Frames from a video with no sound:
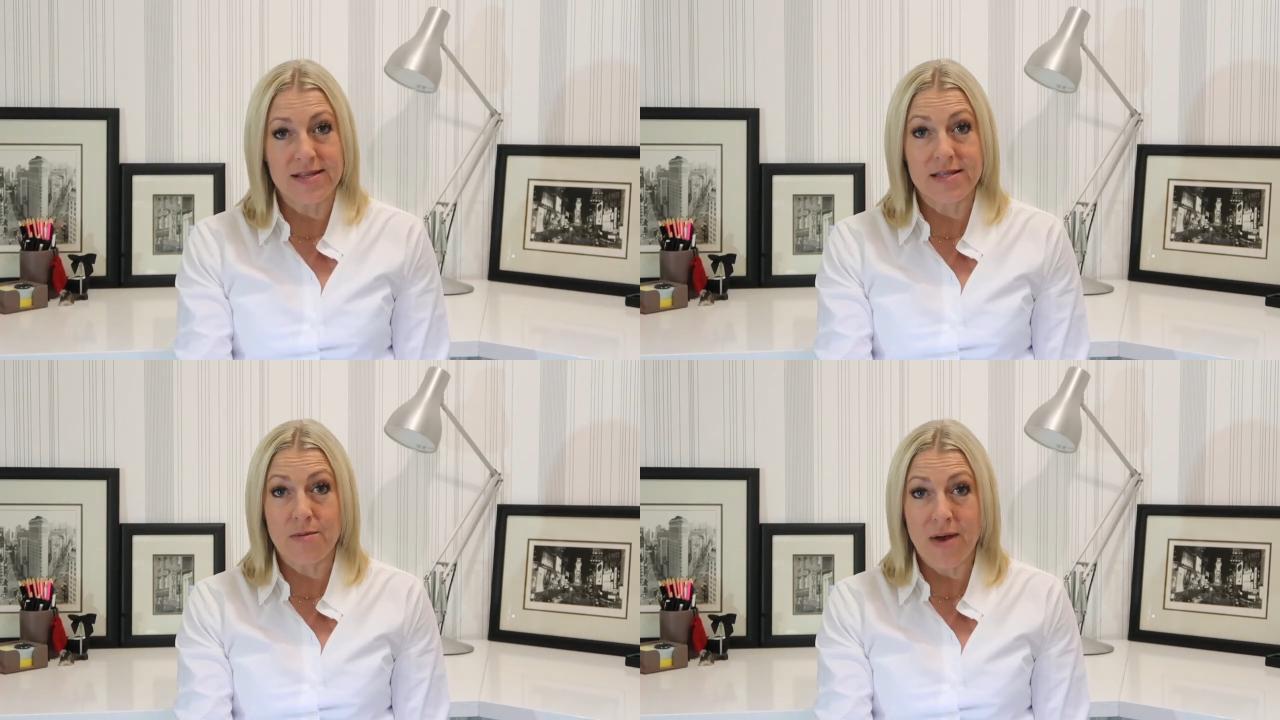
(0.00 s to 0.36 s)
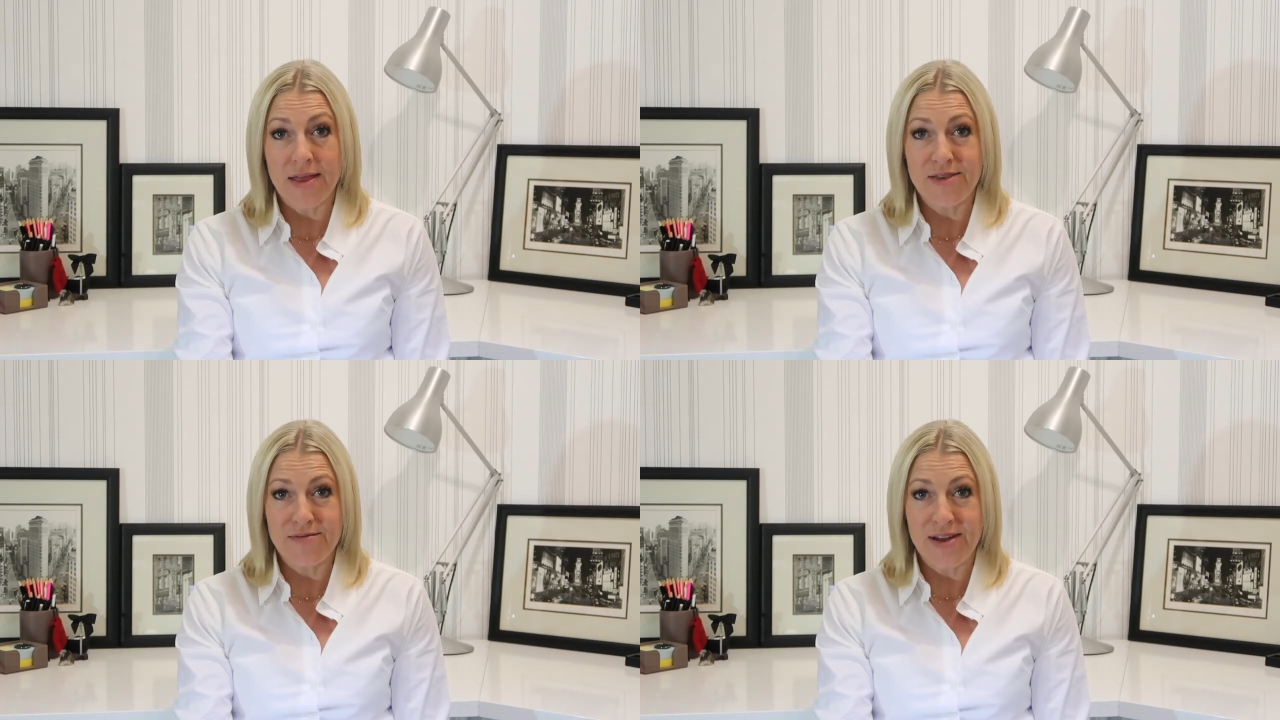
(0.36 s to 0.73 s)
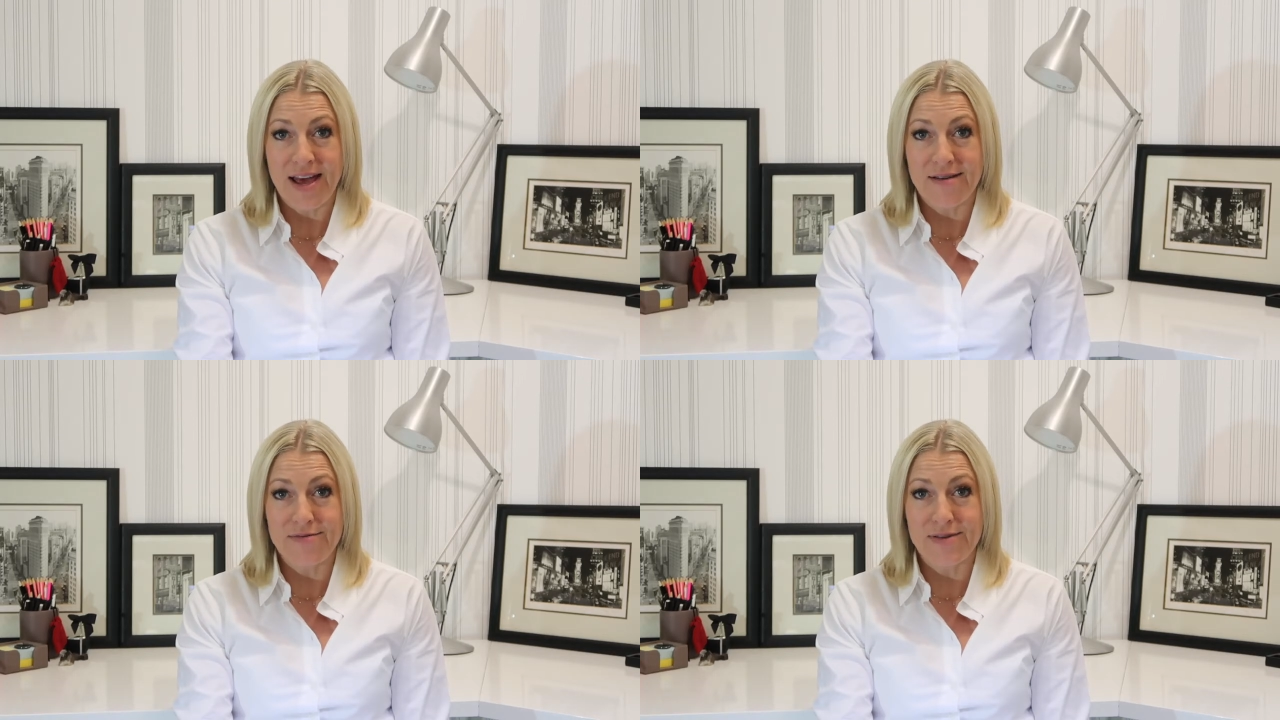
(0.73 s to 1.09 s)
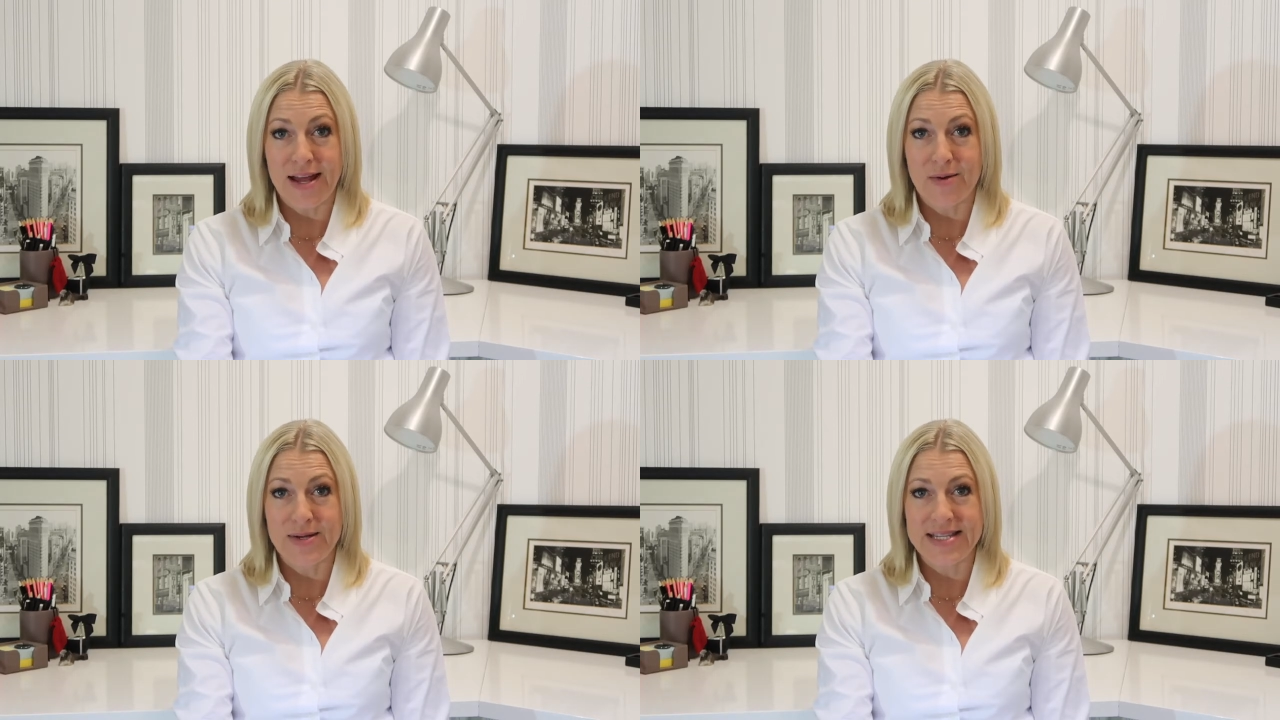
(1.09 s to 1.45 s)
It's the month of love,
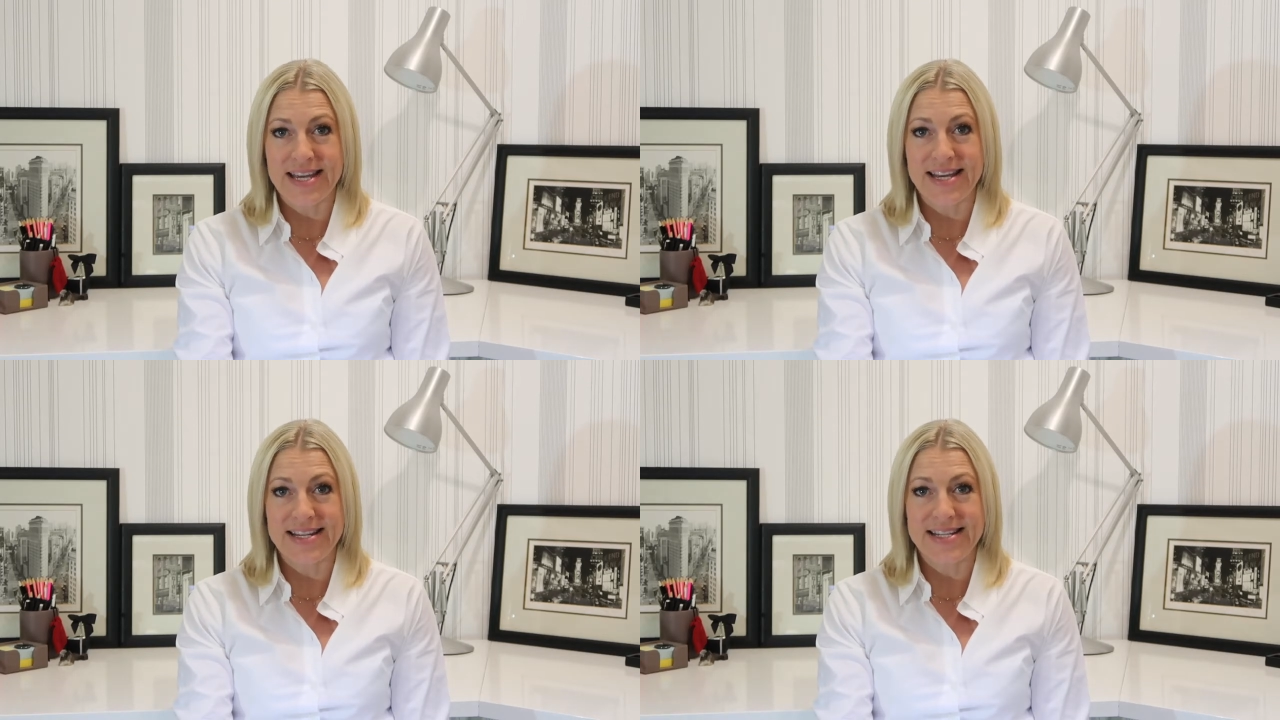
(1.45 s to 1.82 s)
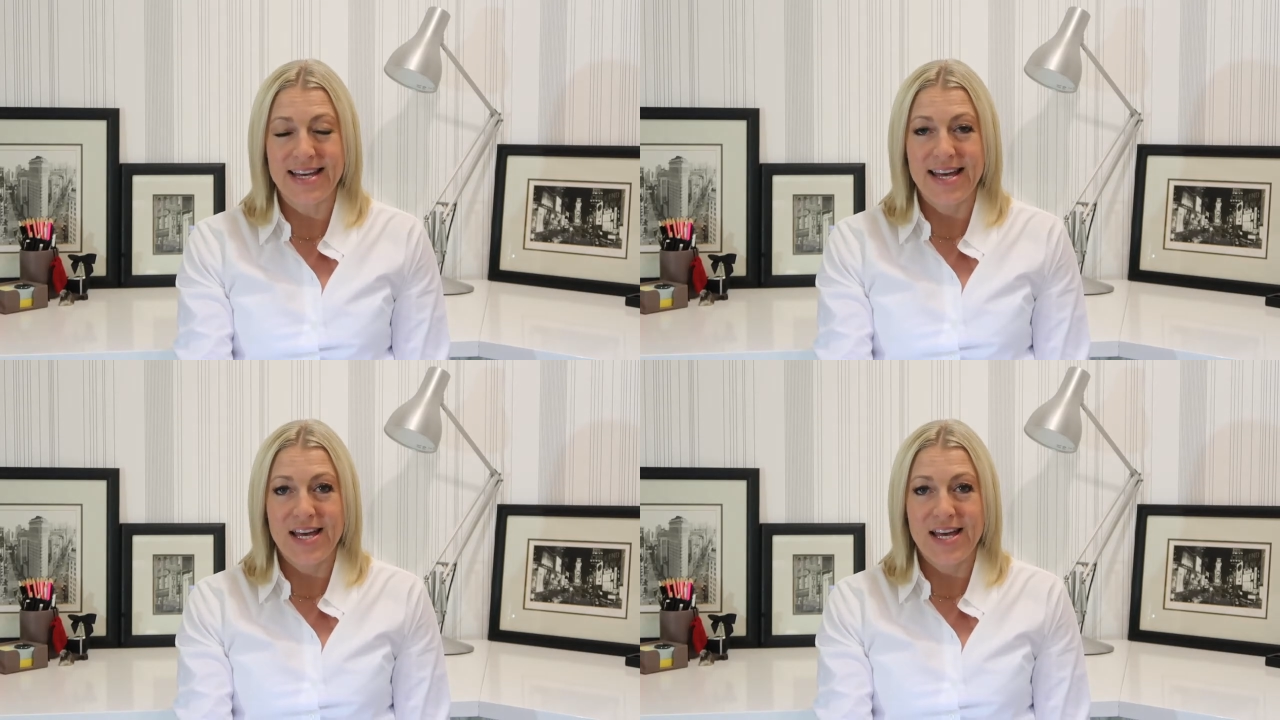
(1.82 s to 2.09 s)
like we said,